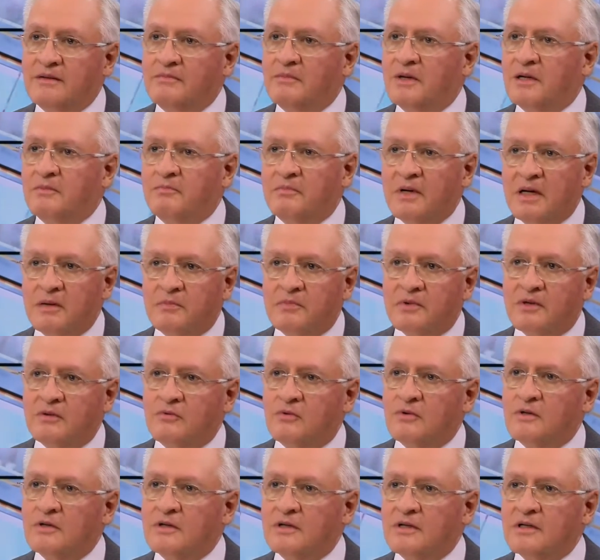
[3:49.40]
by
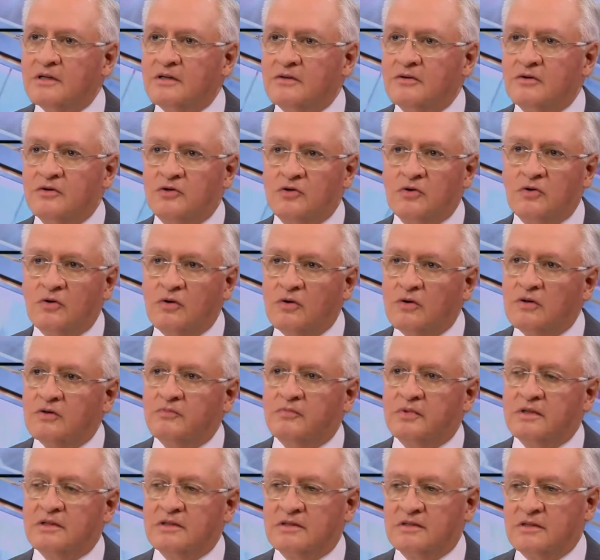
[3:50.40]
paperwork, you know, you go, uh,
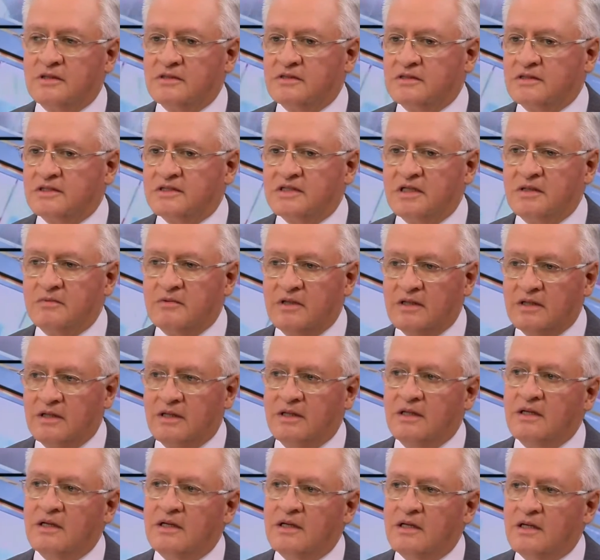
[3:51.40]
receive the,
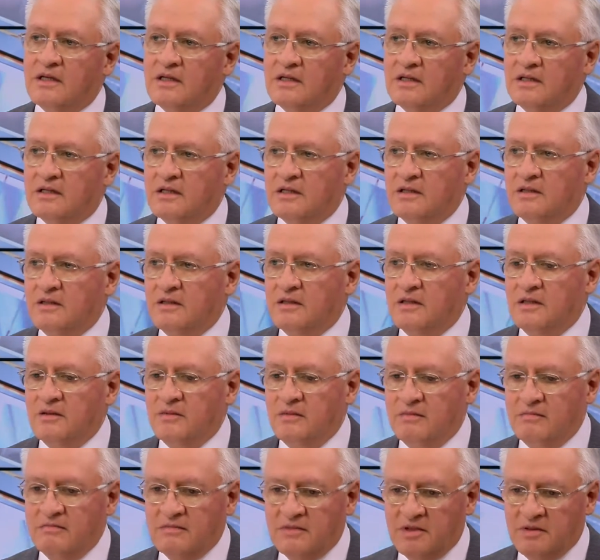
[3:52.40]
the,
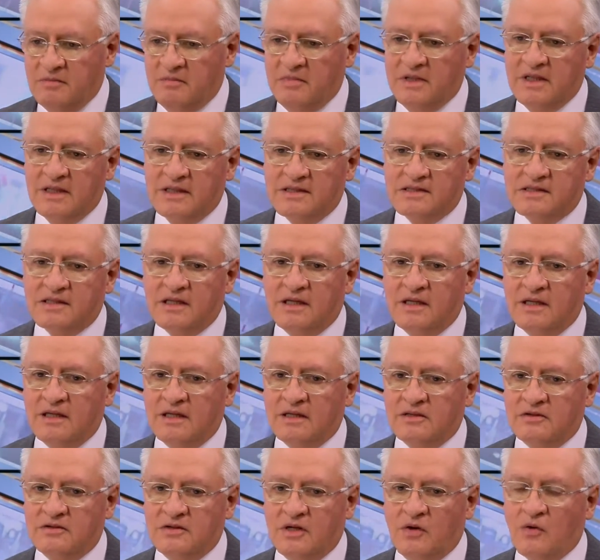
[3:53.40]
the, the bids
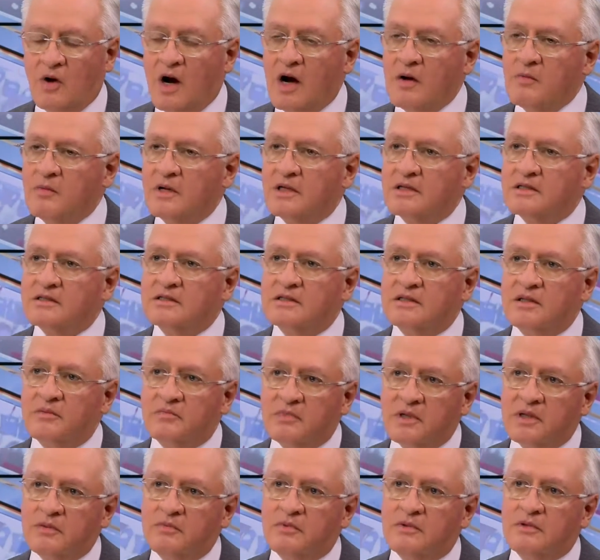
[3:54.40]
uh, requirements in a
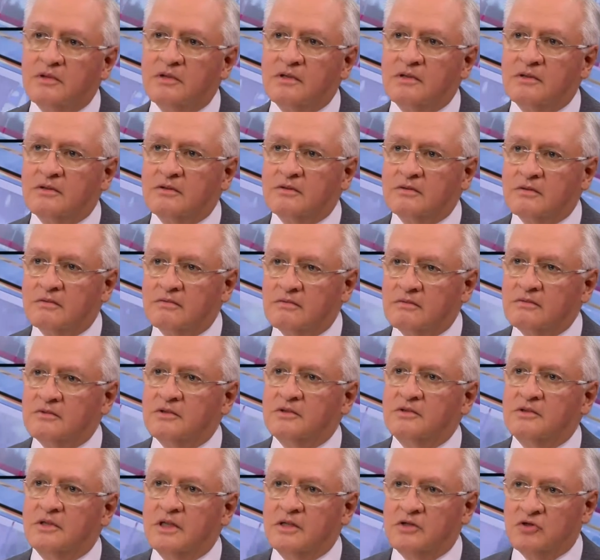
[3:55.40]
paper, you
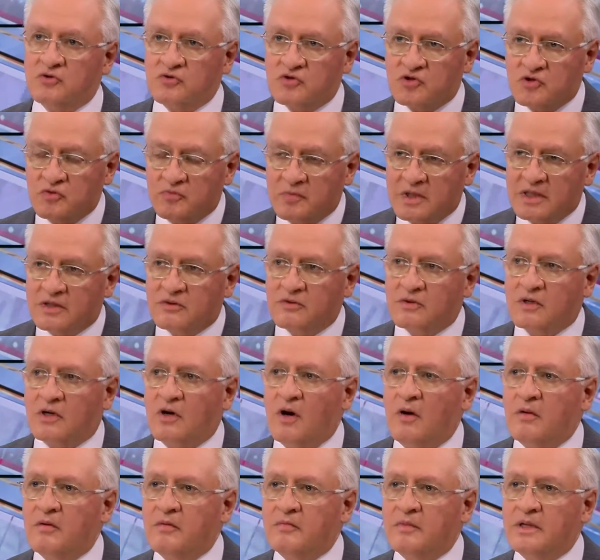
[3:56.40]
then you submit to the
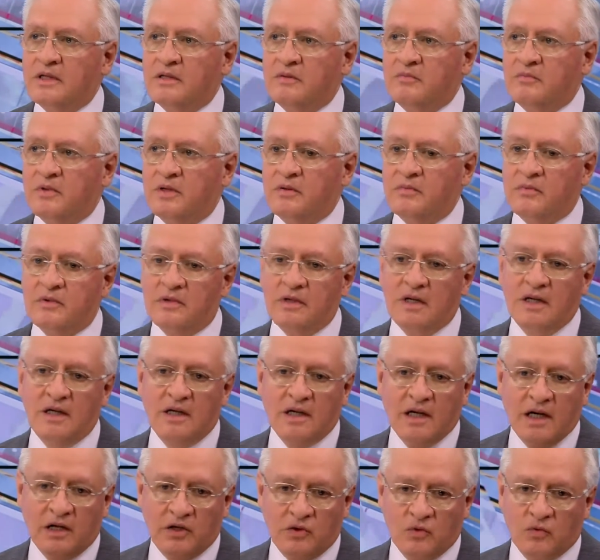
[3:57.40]
government the paper
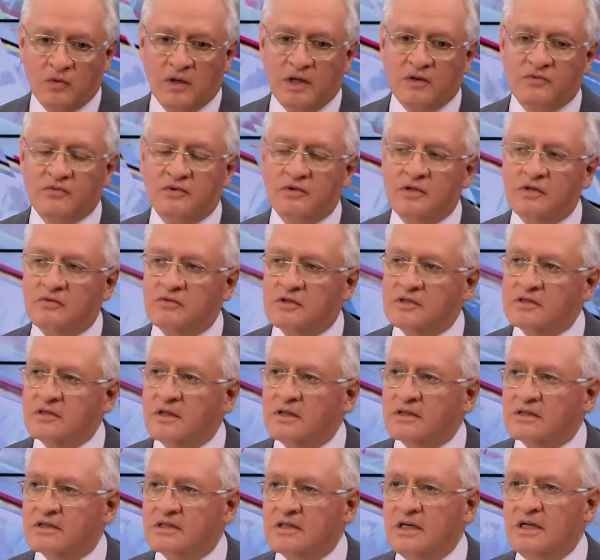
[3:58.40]
and you wait for the
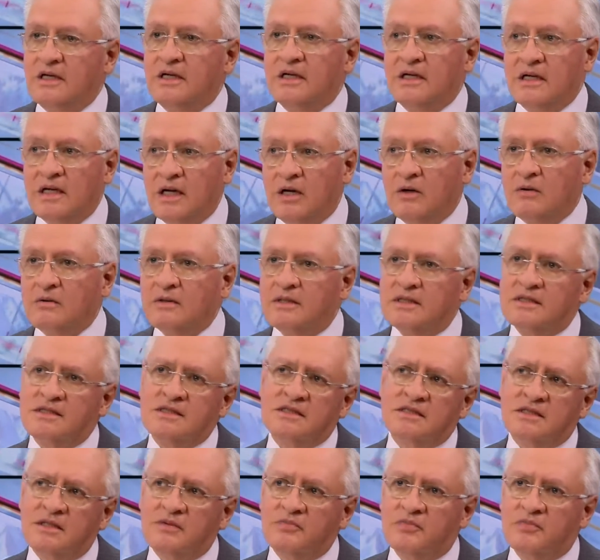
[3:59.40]
results. Now it's the same